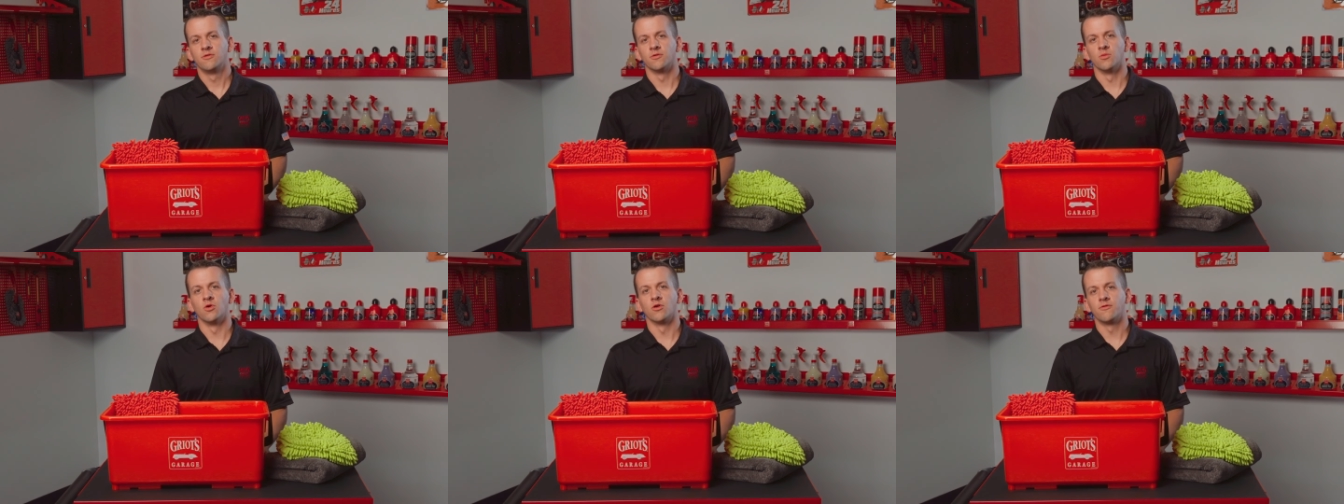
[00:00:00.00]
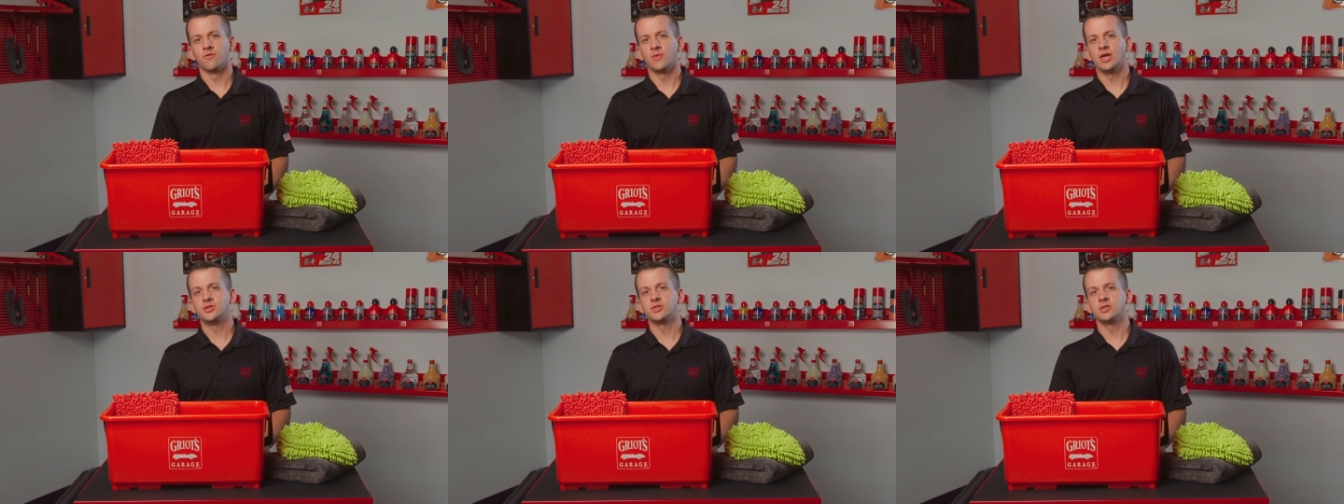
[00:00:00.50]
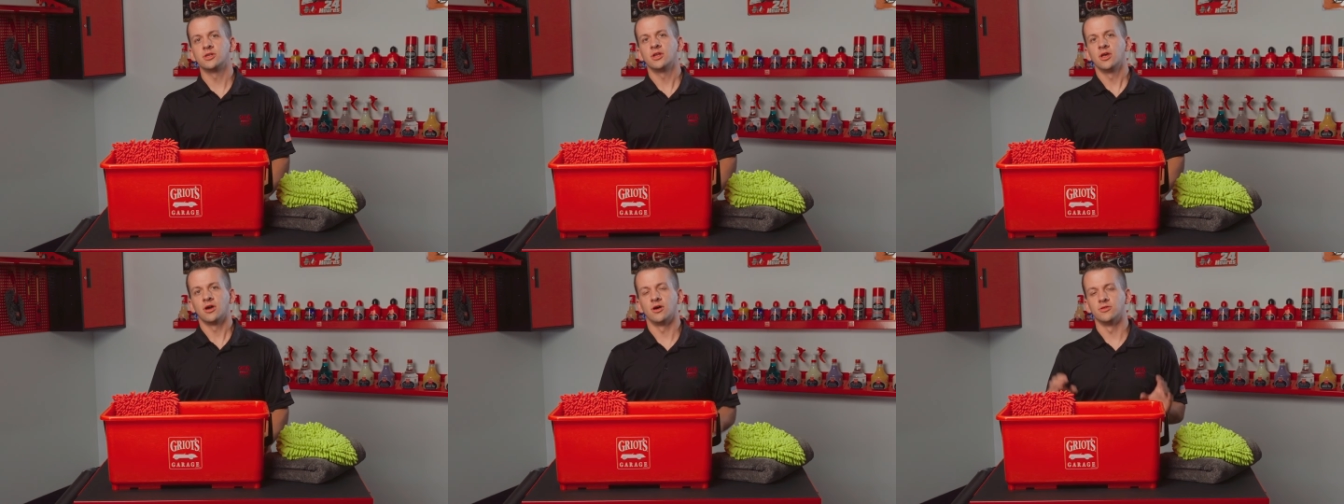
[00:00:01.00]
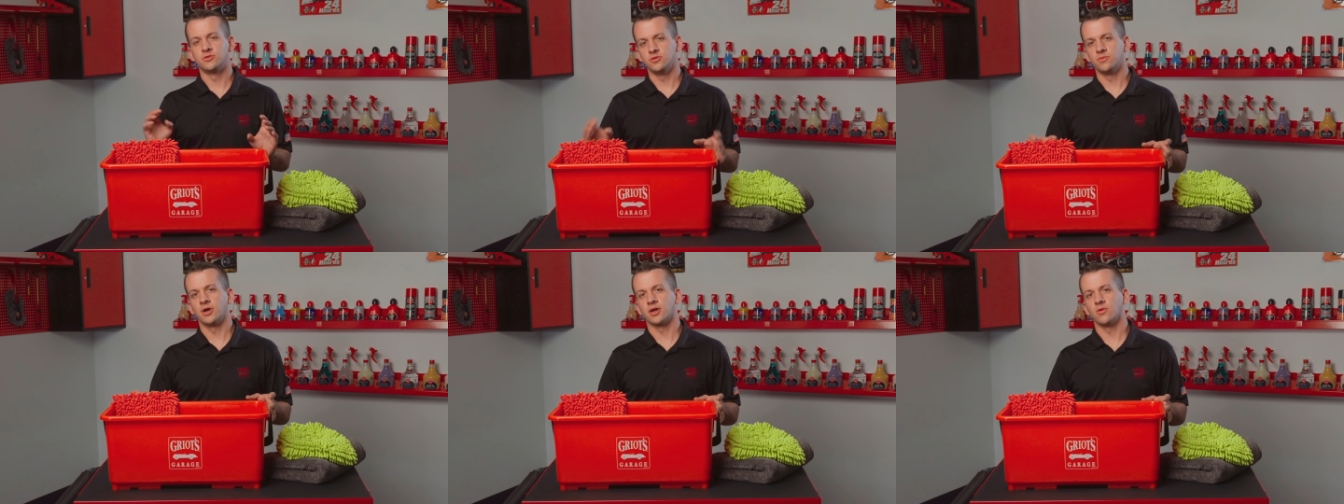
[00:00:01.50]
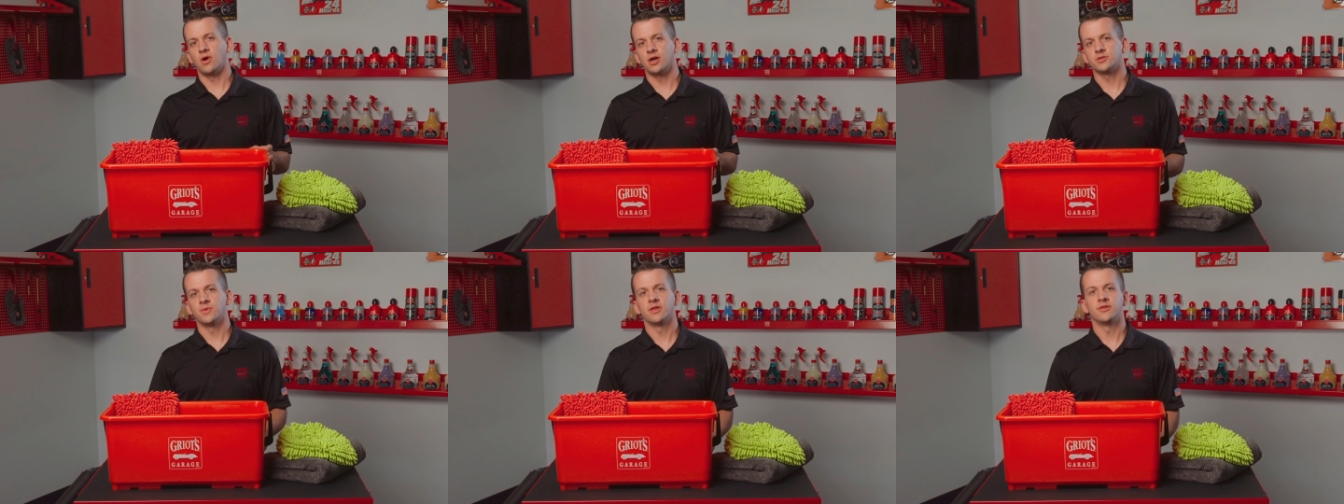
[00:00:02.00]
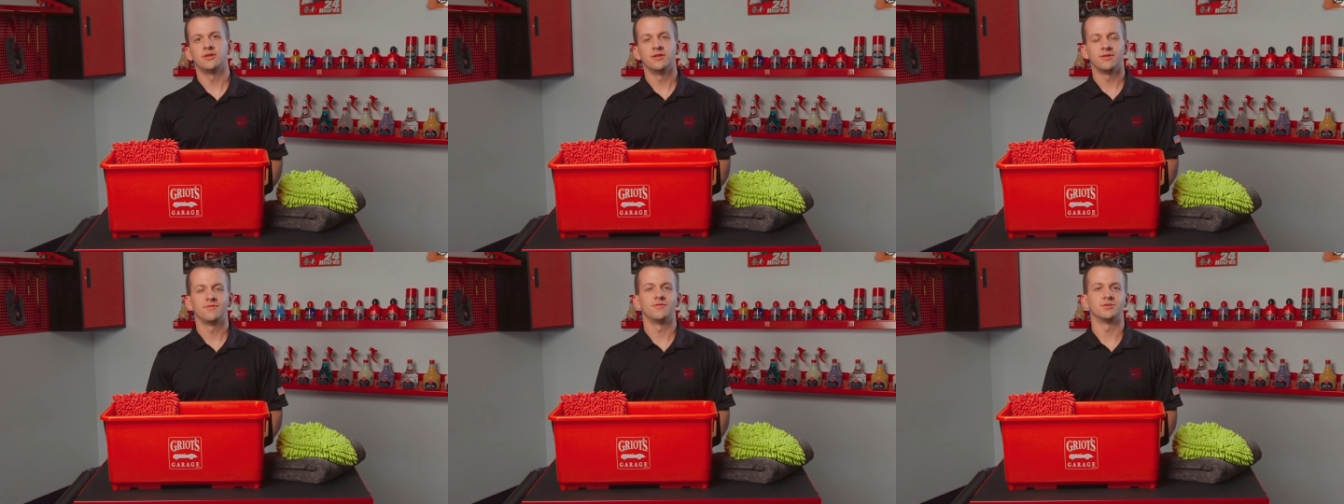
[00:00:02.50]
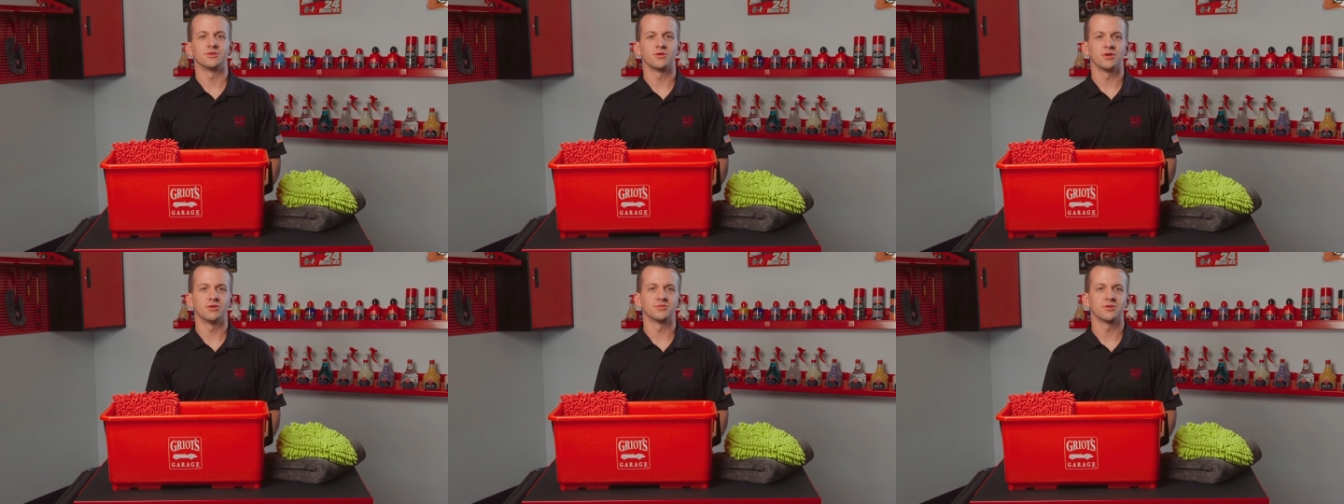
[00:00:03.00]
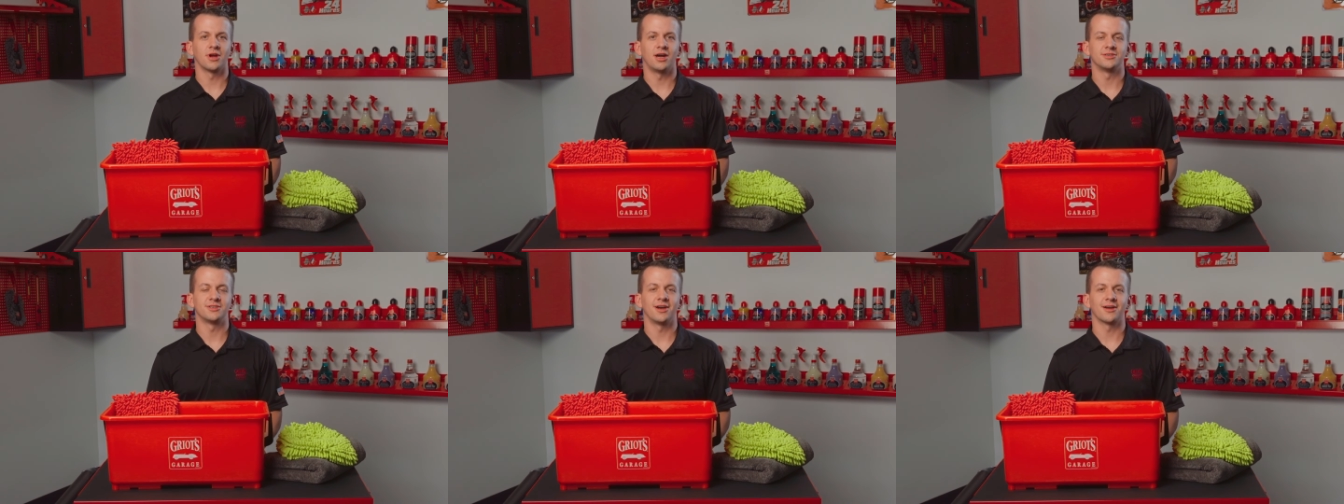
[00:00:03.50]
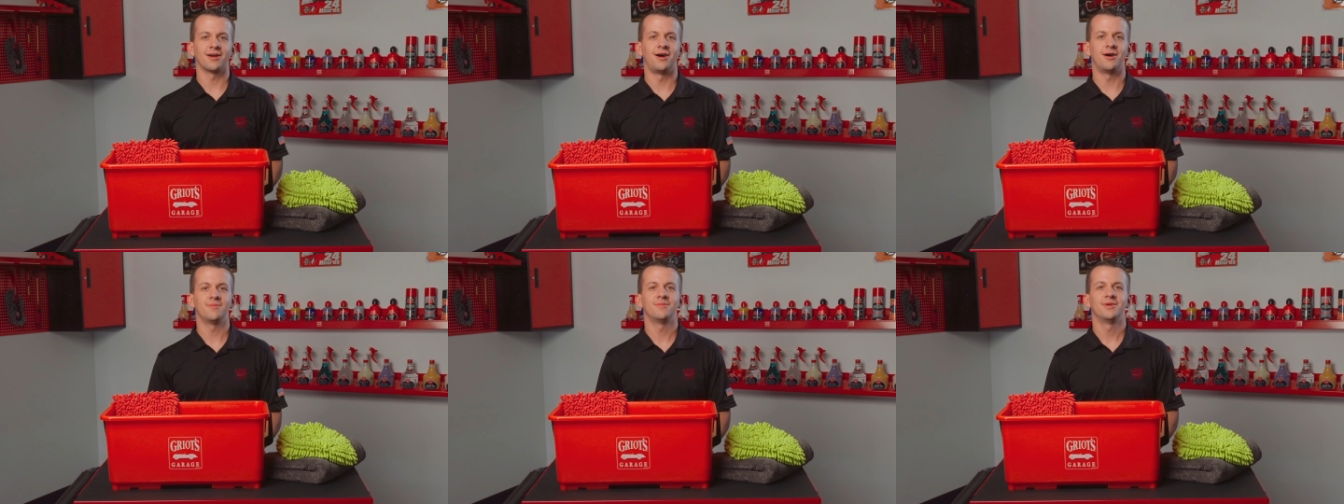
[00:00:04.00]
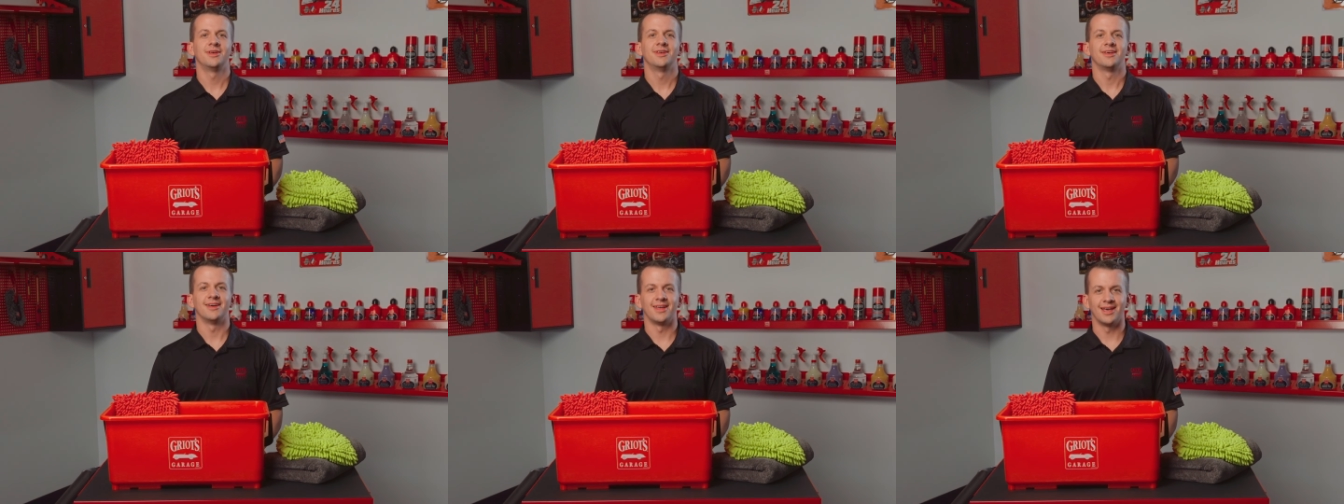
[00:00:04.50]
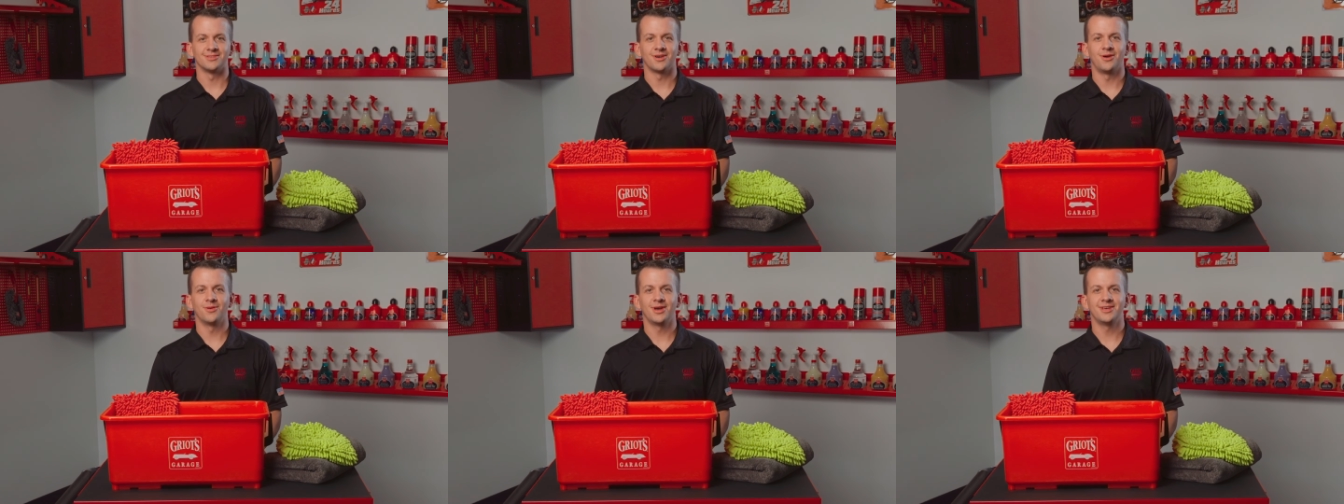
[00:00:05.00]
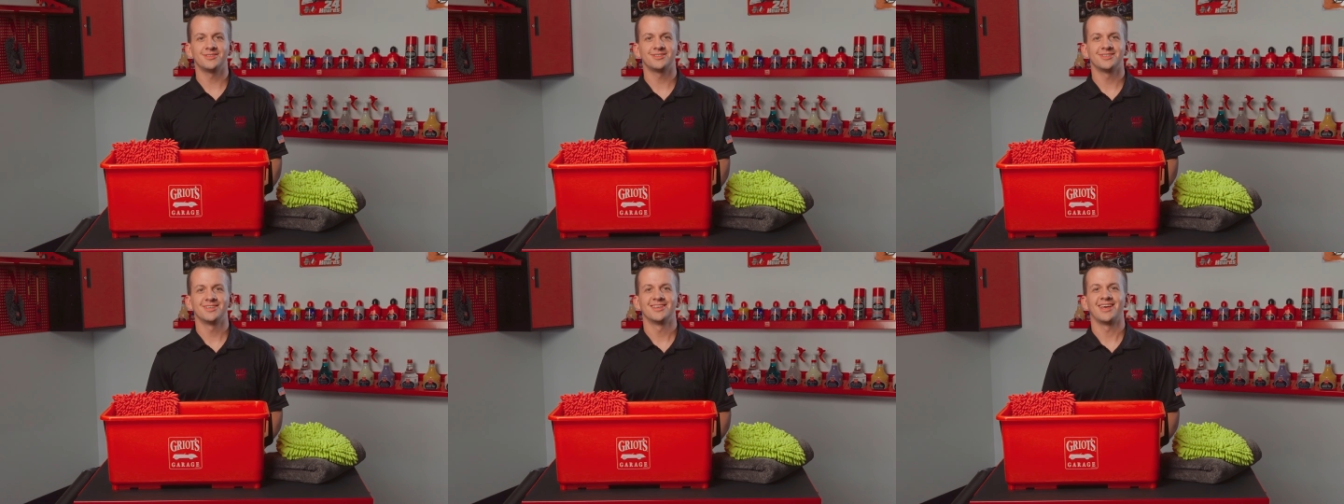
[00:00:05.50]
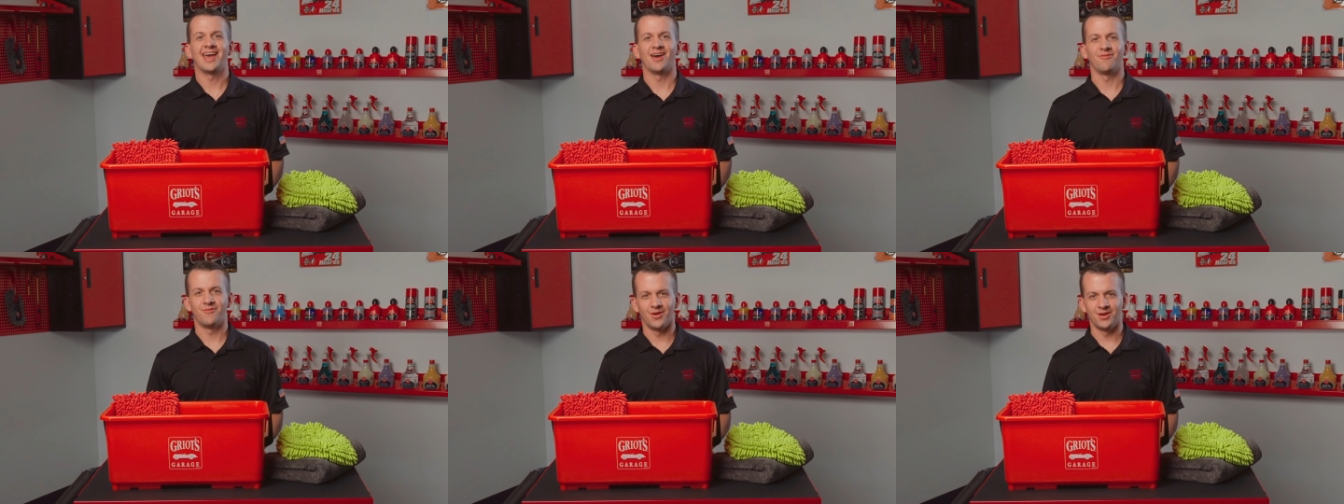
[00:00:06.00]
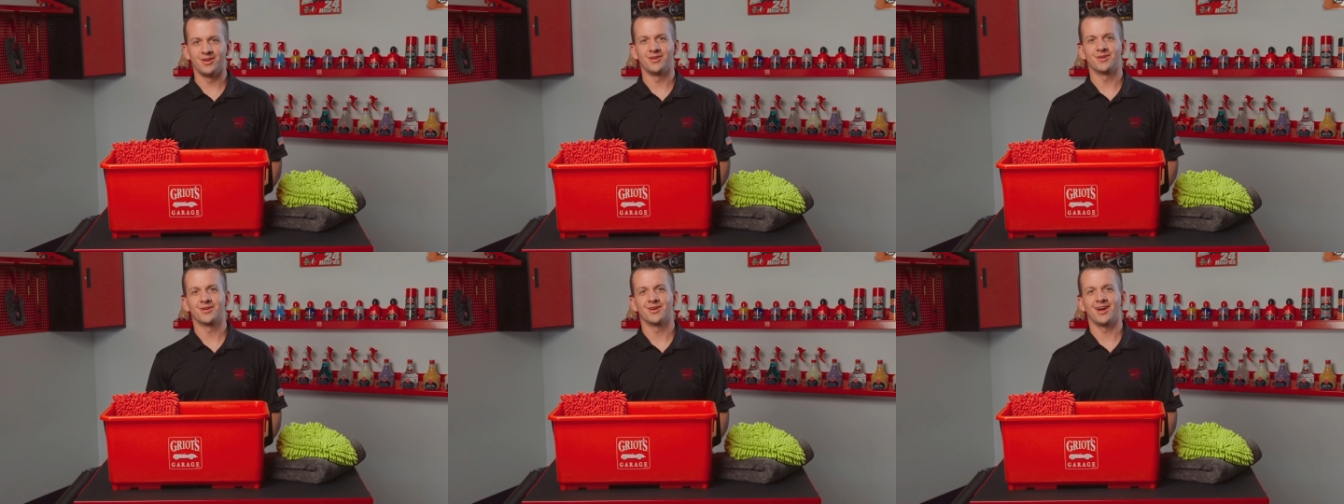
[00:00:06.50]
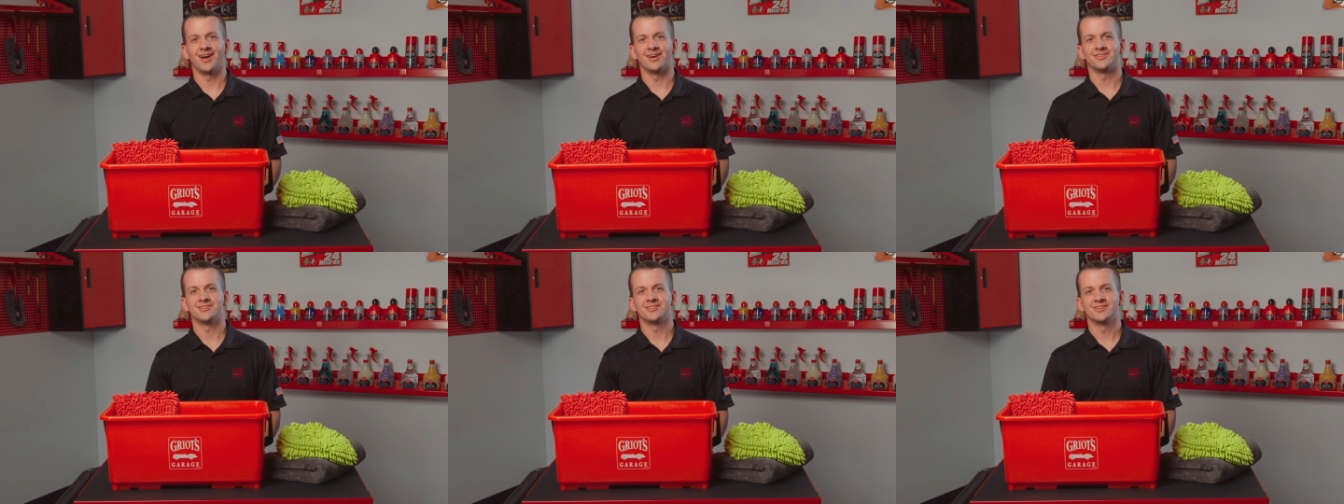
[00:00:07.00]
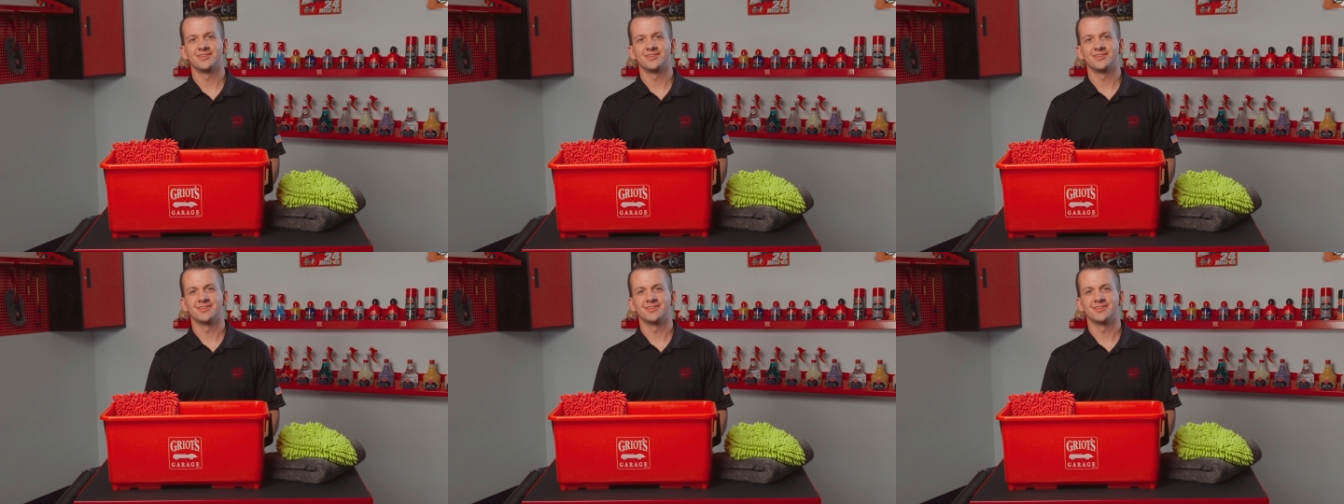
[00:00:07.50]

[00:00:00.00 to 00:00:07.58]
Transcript: For more information on the two bucket wash method, visit griots garage dot com, and as always, have fun in your garage.